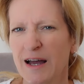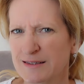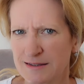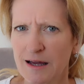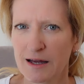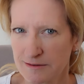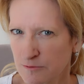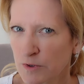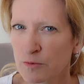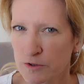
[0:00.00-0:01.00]
as, as
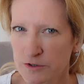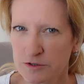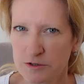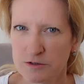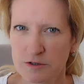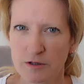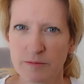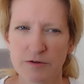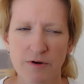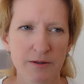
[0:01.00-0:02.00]
we would term
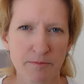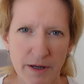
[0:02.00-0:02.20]
it, right?